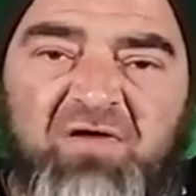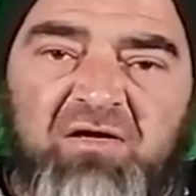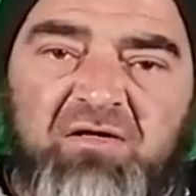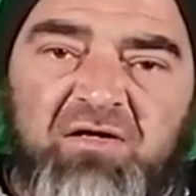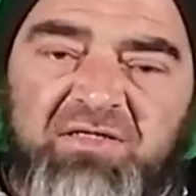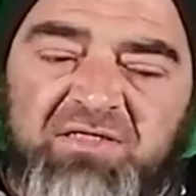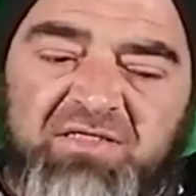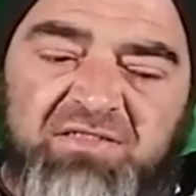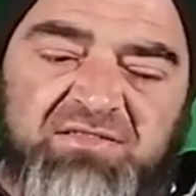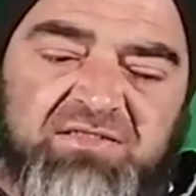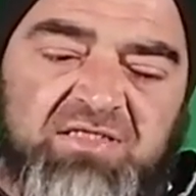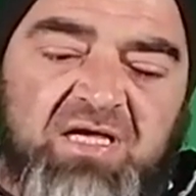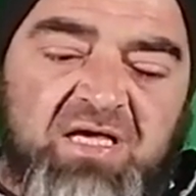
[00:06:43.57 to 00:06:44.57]
Funko
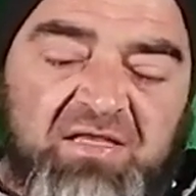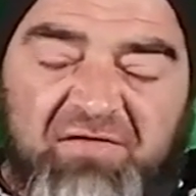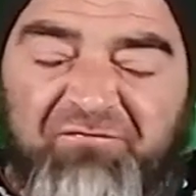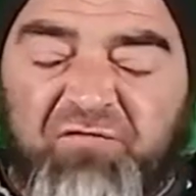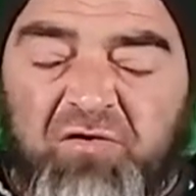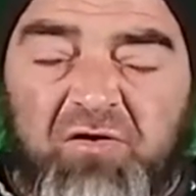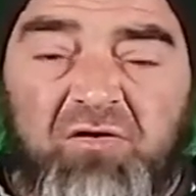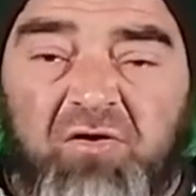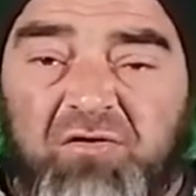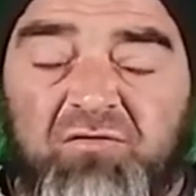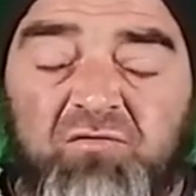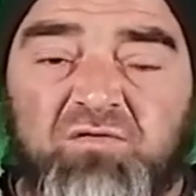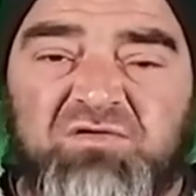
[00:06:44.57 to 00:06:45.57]
is They've got a
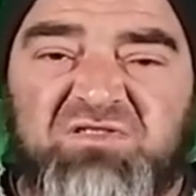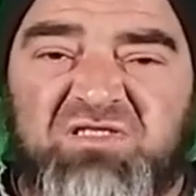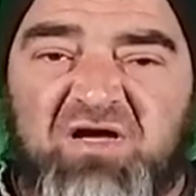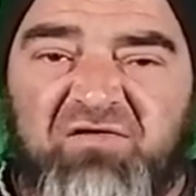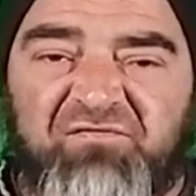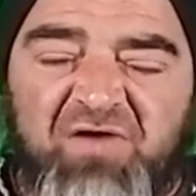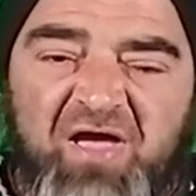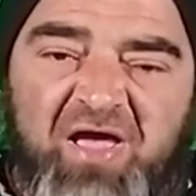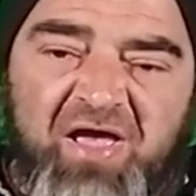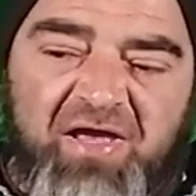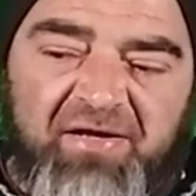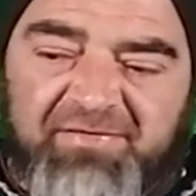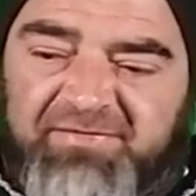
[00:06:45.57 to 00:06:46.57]
lot of cool stuff,
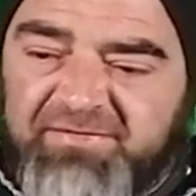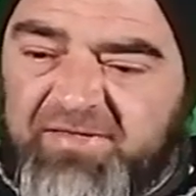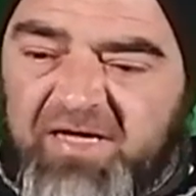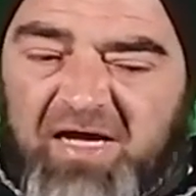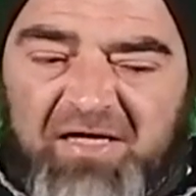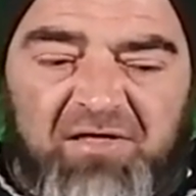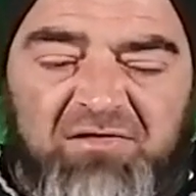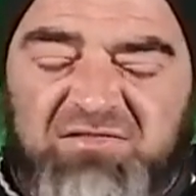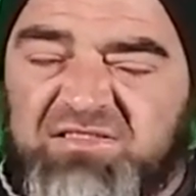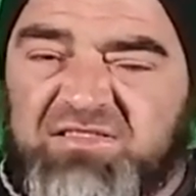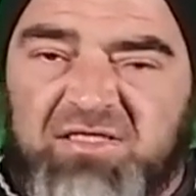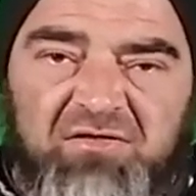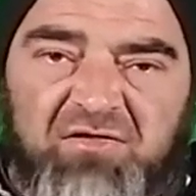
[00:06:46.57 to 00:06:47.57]
and I don't
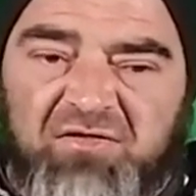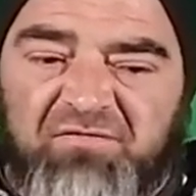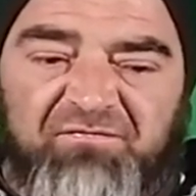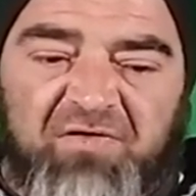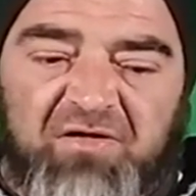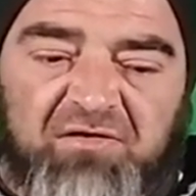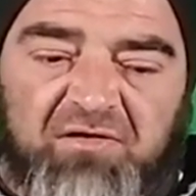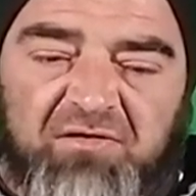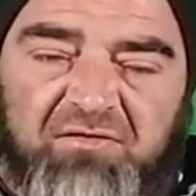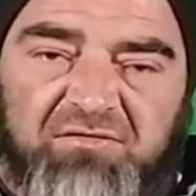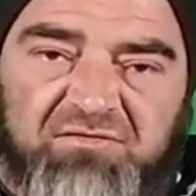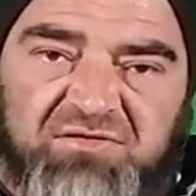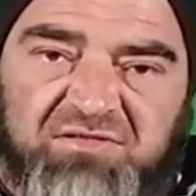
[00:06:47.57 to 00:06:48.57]
see a lot of
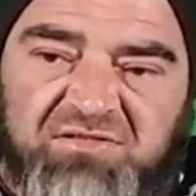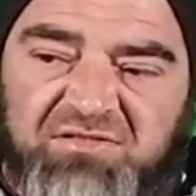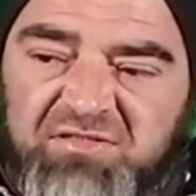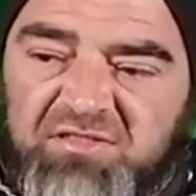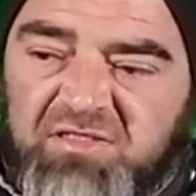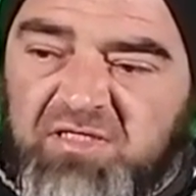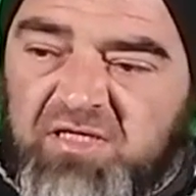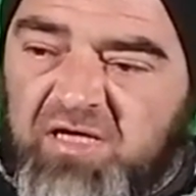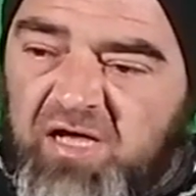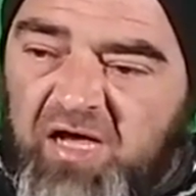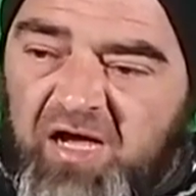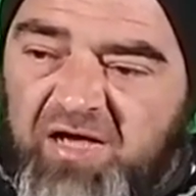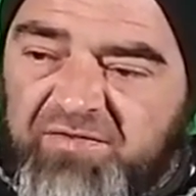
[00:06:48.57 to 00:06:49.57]
Funko's
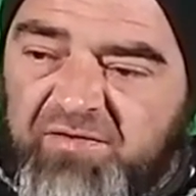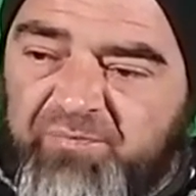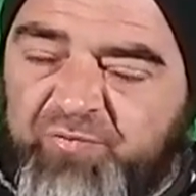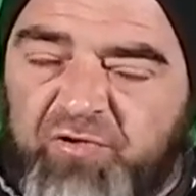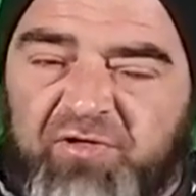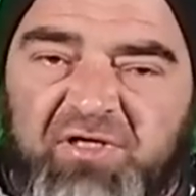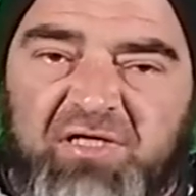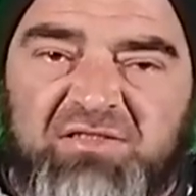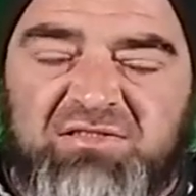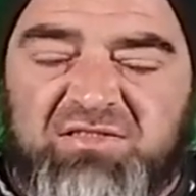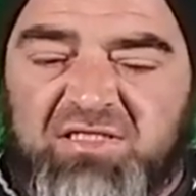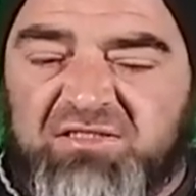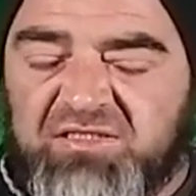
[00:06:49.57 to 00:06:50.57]
other products
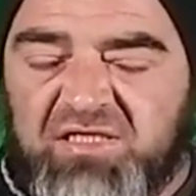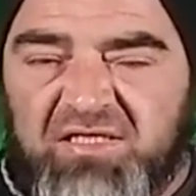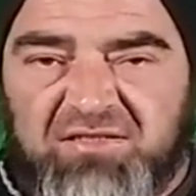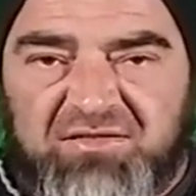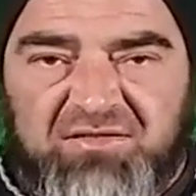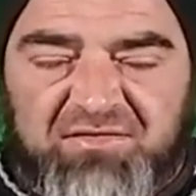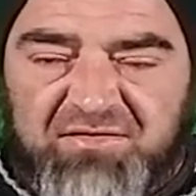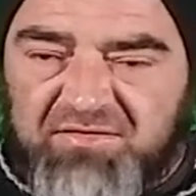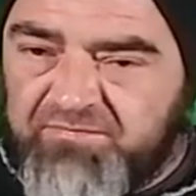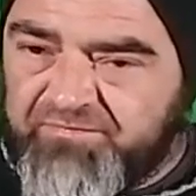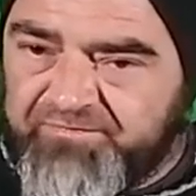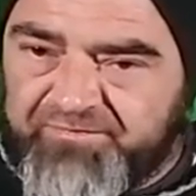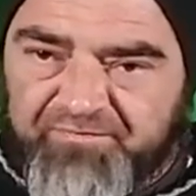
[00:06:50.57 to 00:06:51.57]
such as
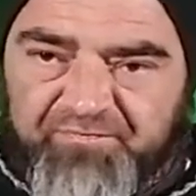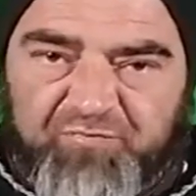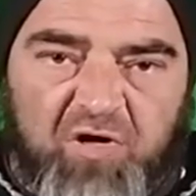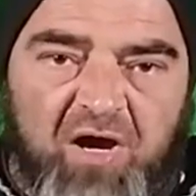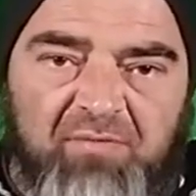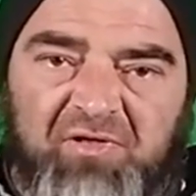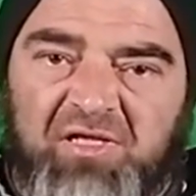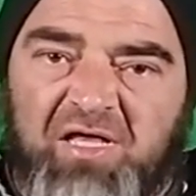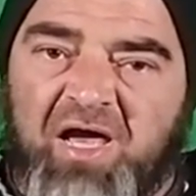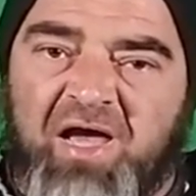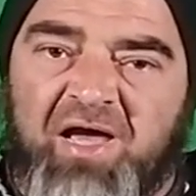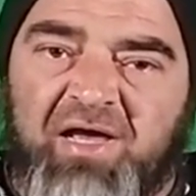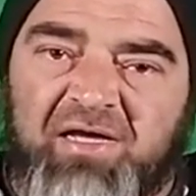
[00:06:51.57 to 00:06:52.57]
Primal
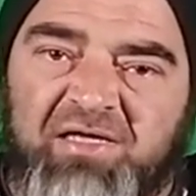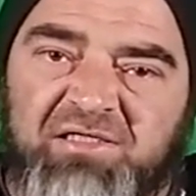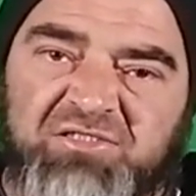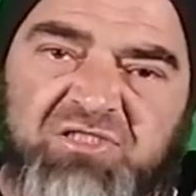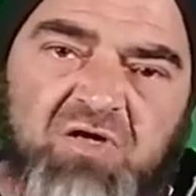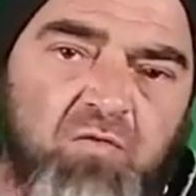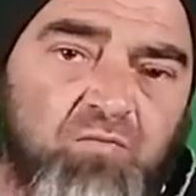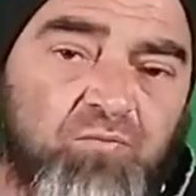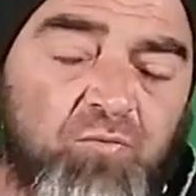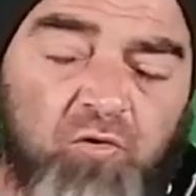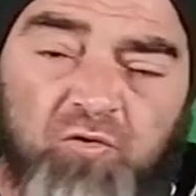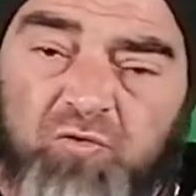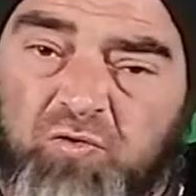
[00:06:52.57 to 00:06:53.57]
Age,
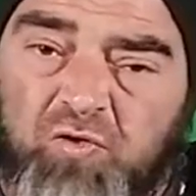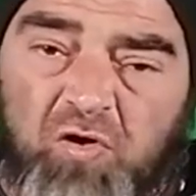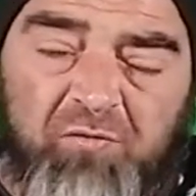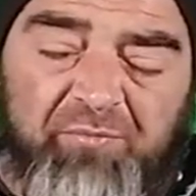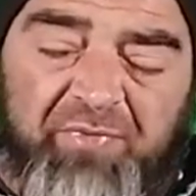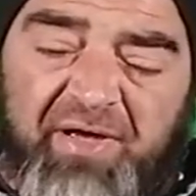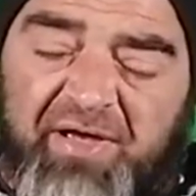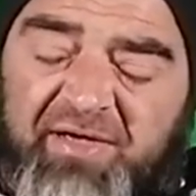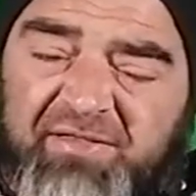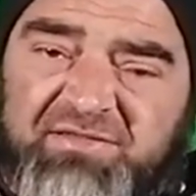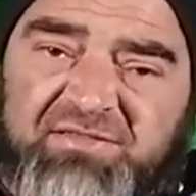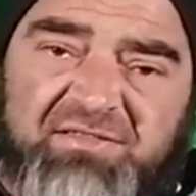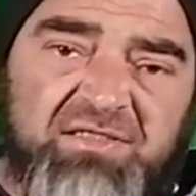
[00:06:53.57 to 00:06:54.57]
Mortal
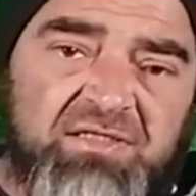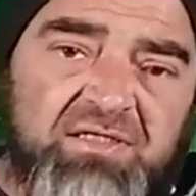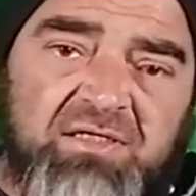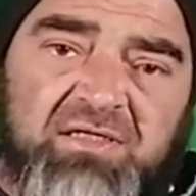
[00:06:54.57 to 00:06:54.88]
Kombat,